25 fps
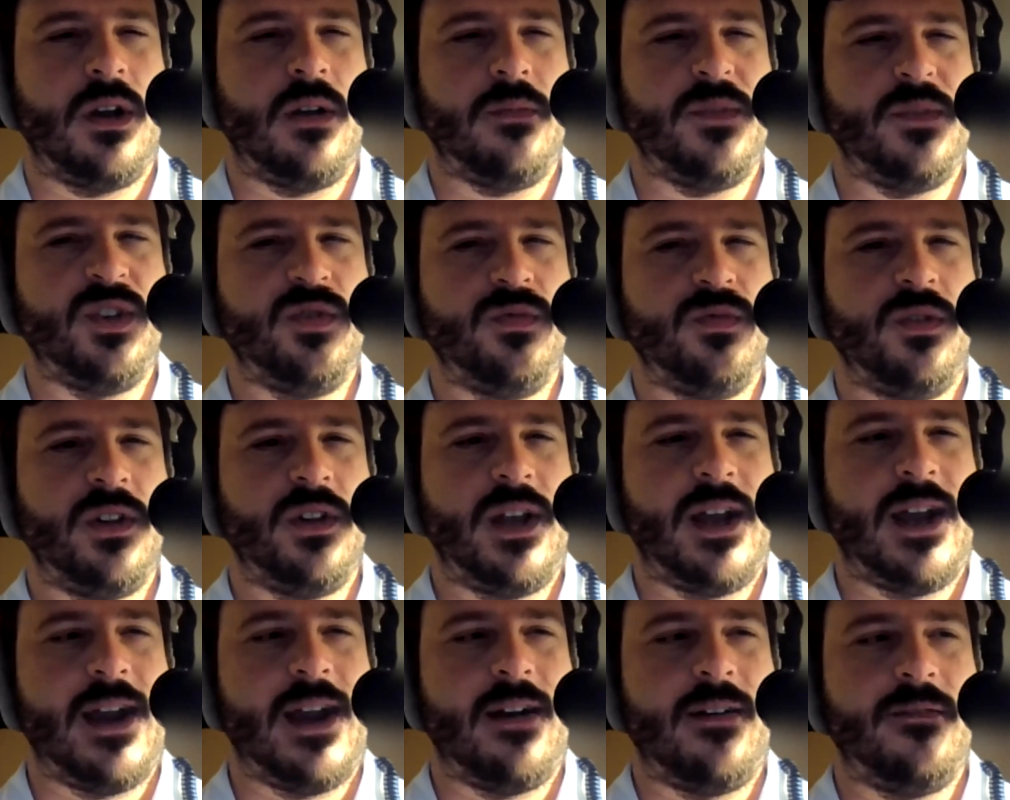you will
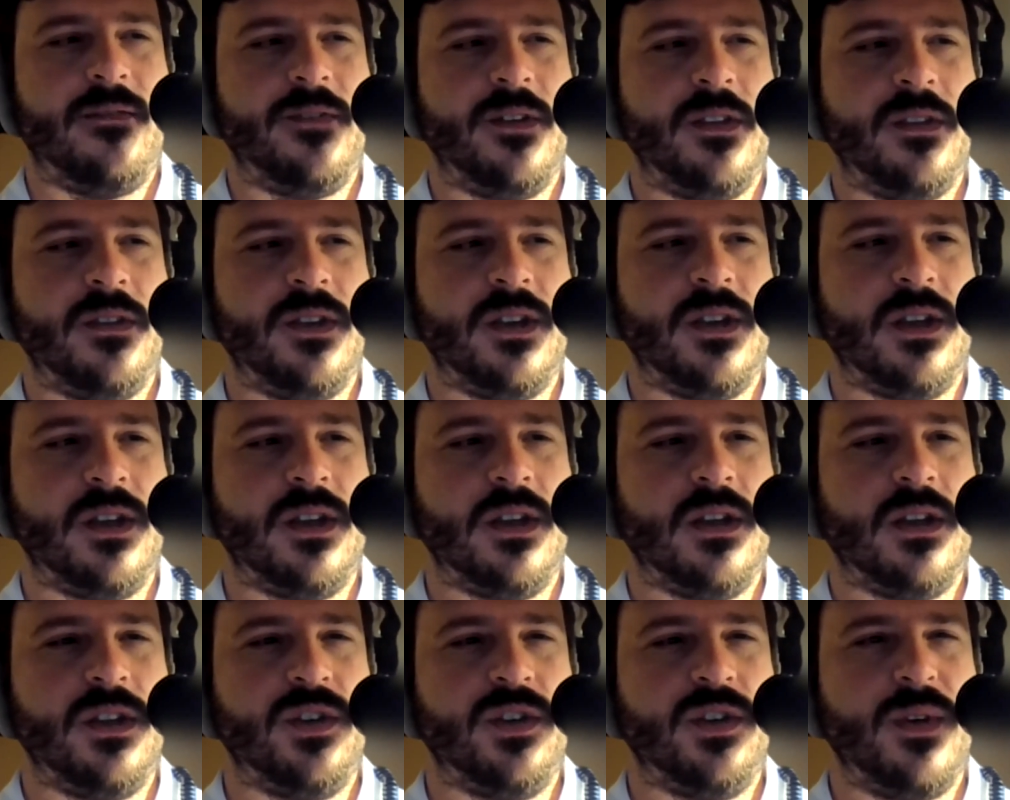have the
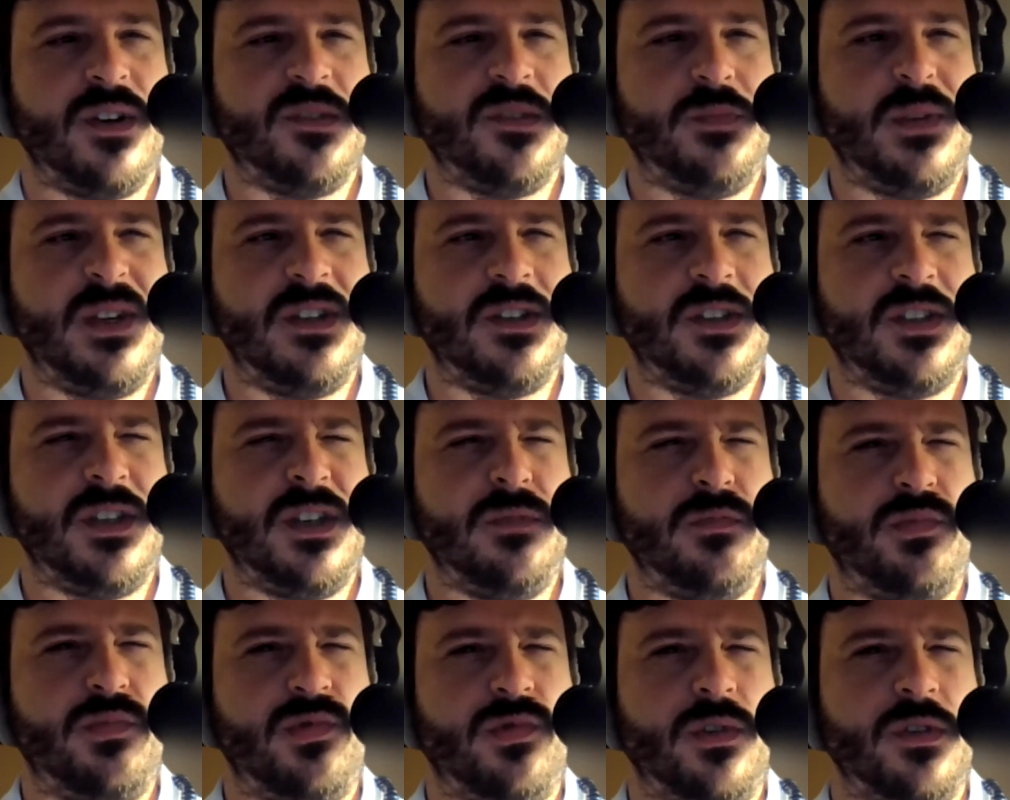USB-C
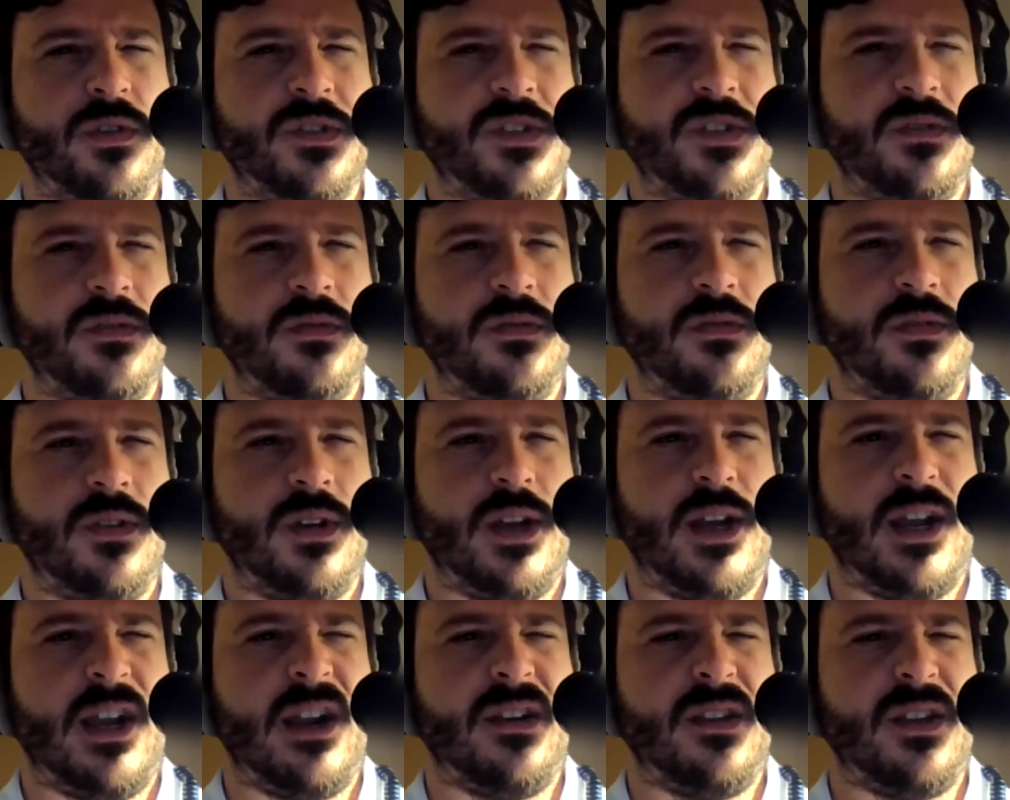port
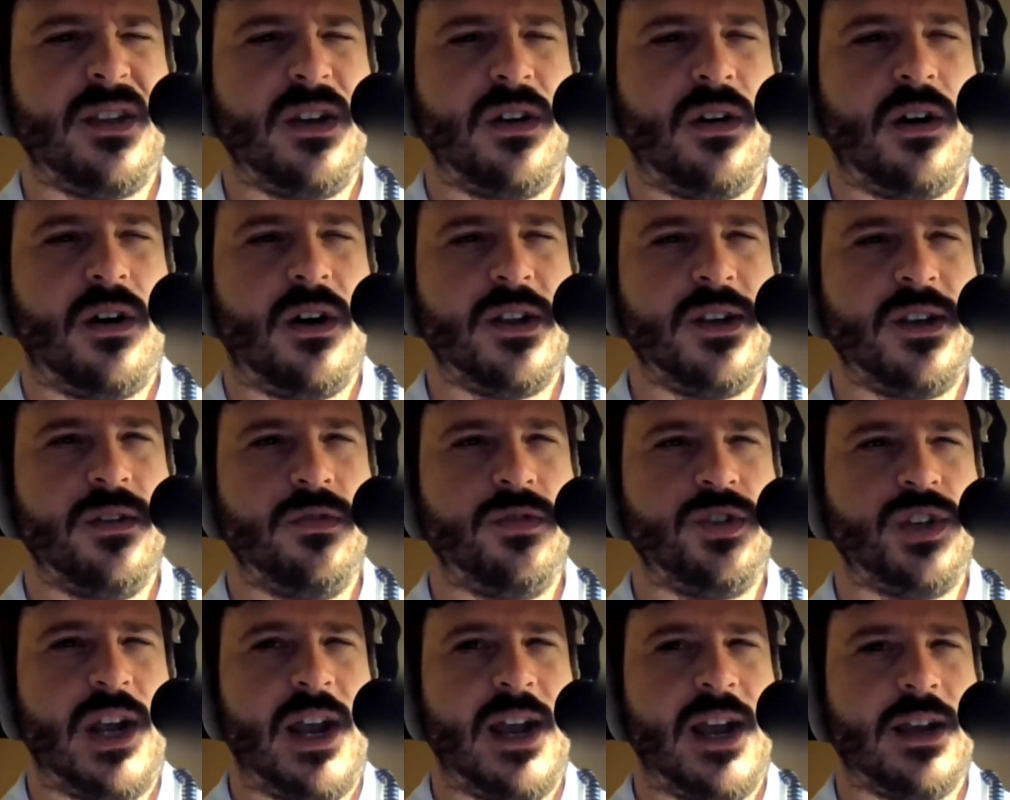and the audio
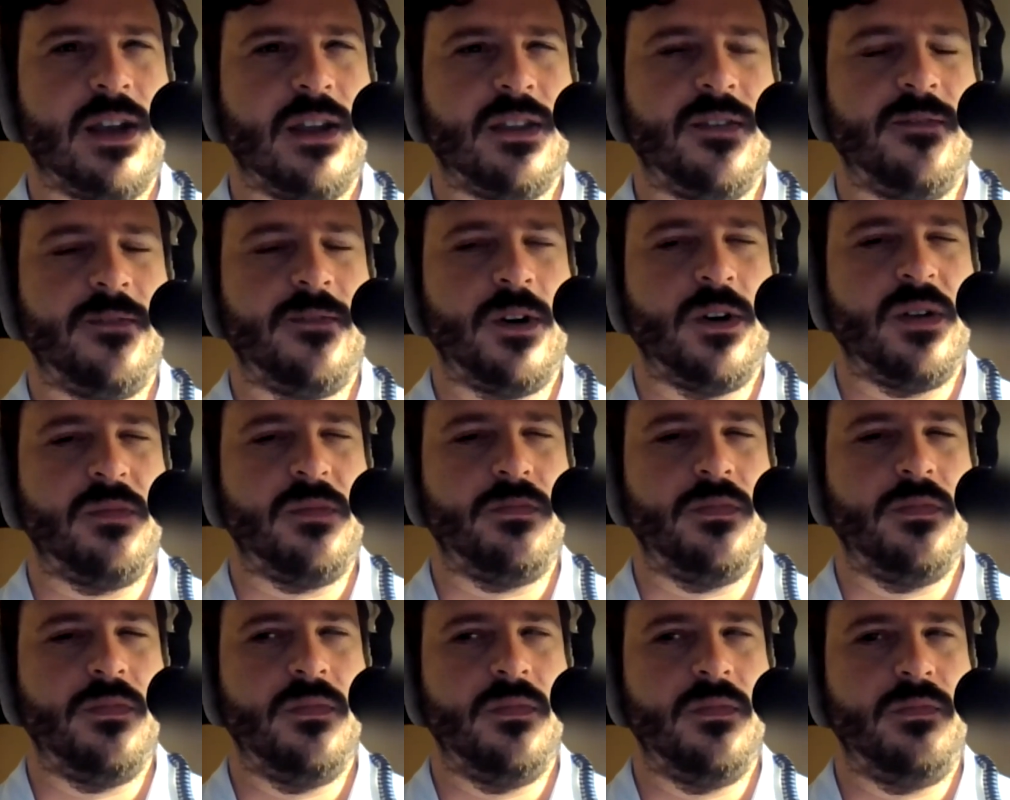jack at the very
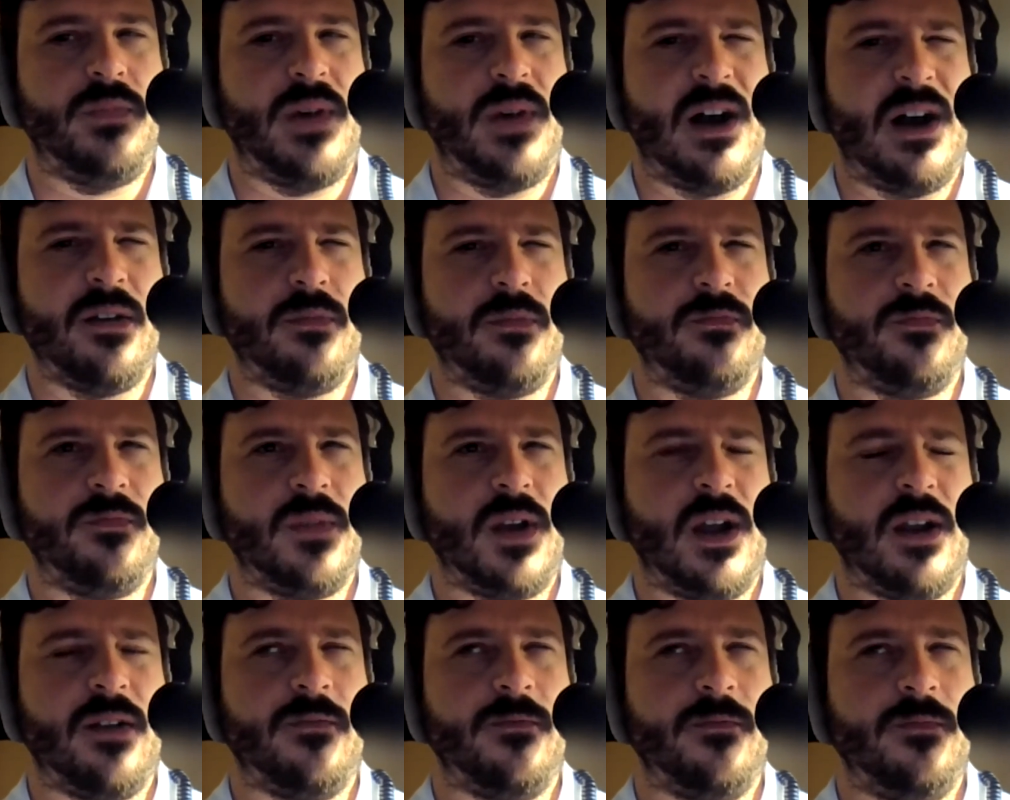bottom
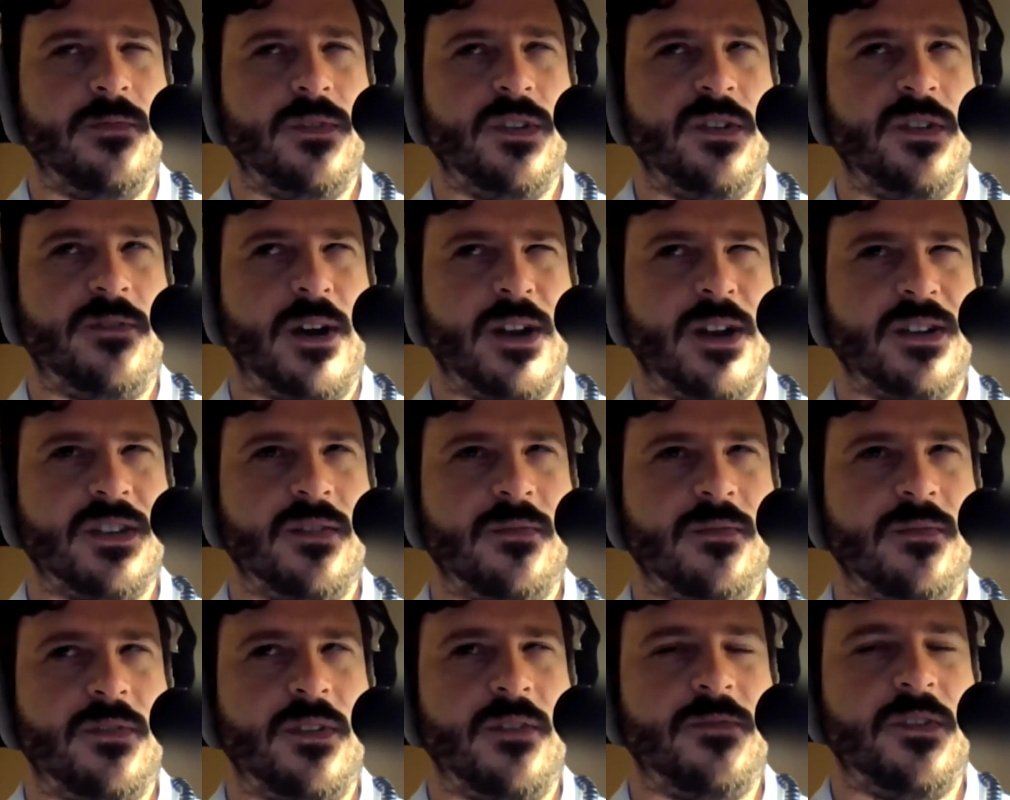kind of device.
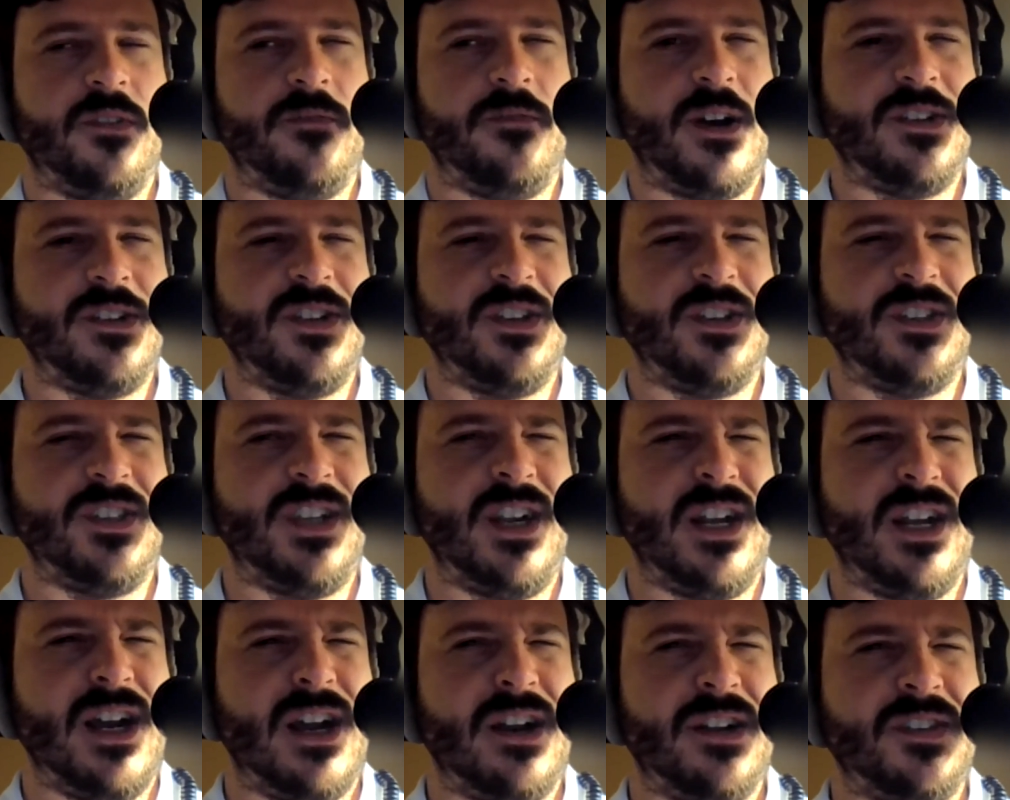If the device is
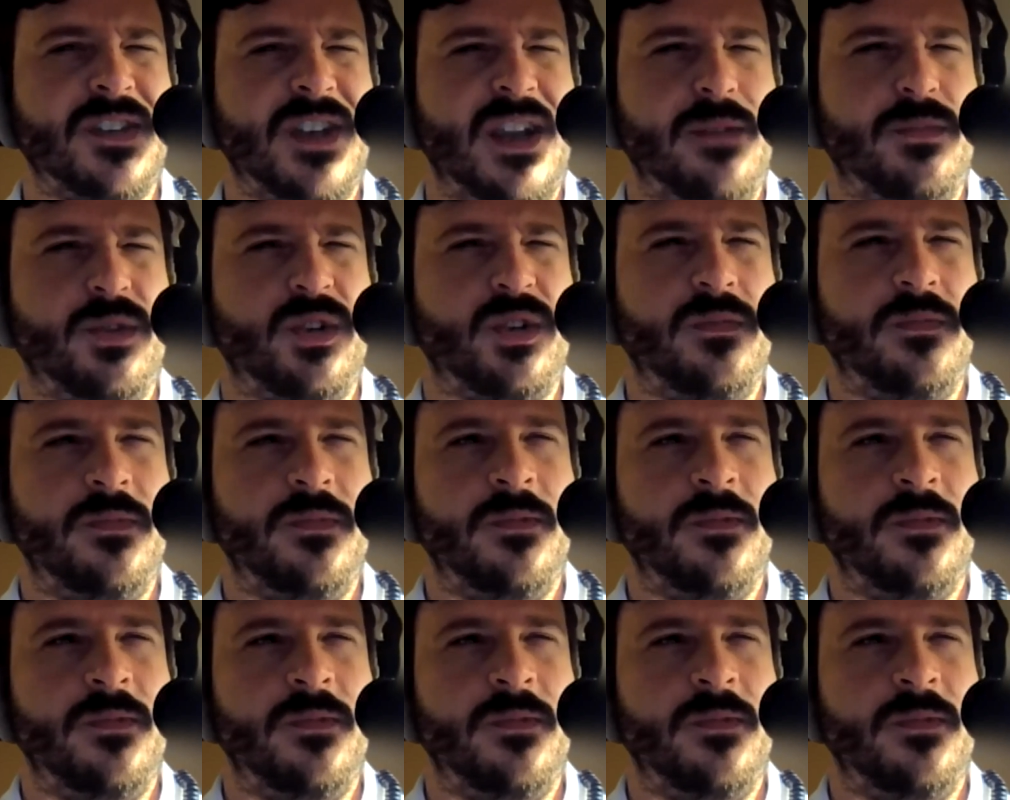sitting on a table,